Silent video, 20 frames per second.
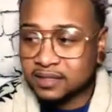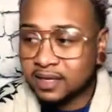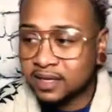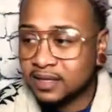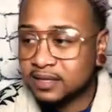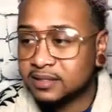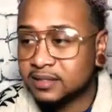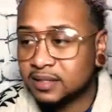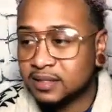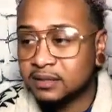Like
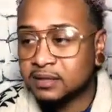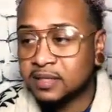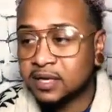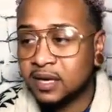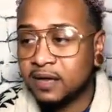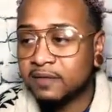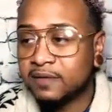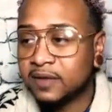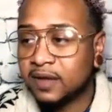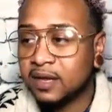it's so
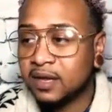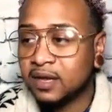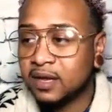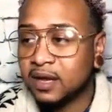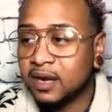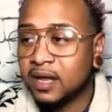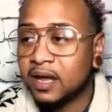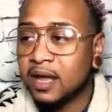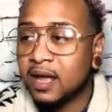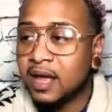tough,
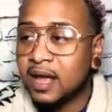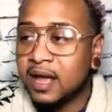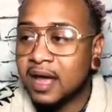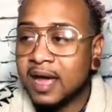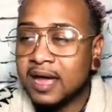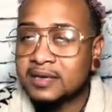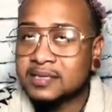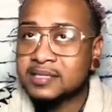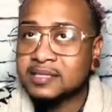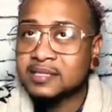and
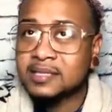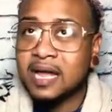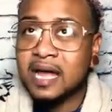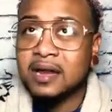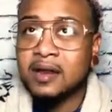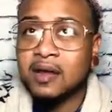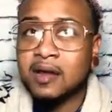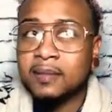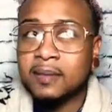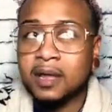I
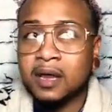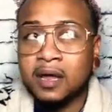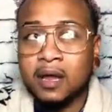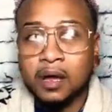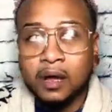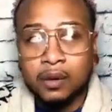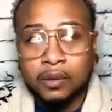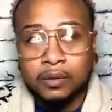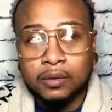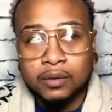know I'm getting
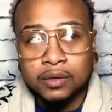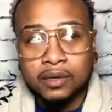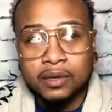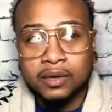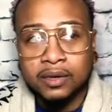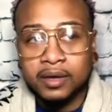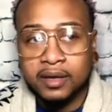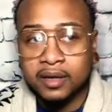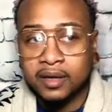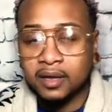
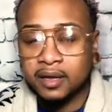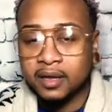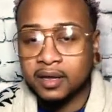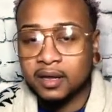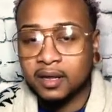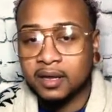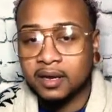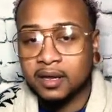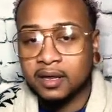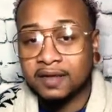older,
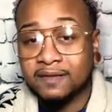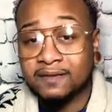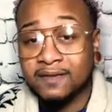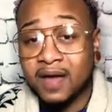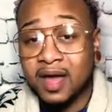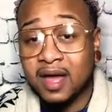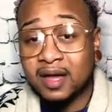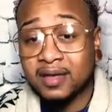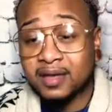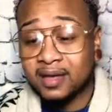and if
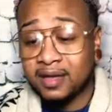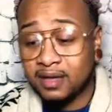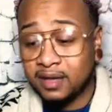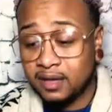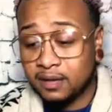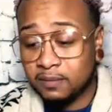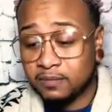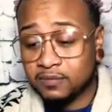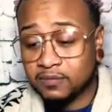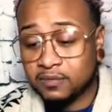I
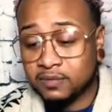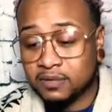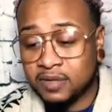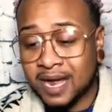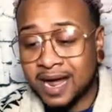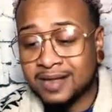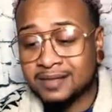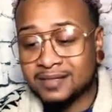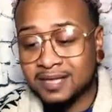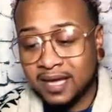keep
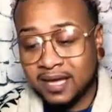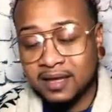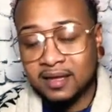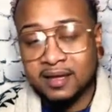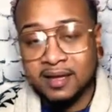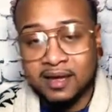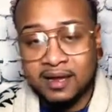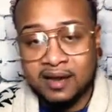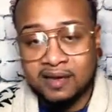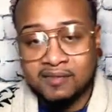not taking
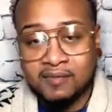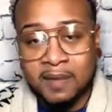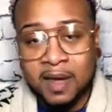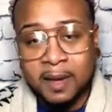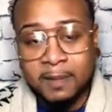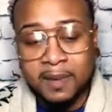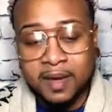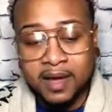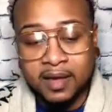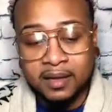care of my
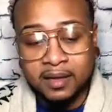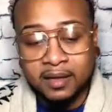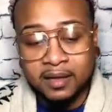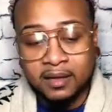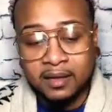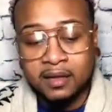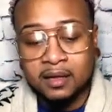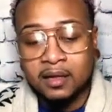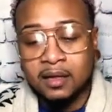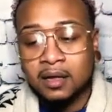body,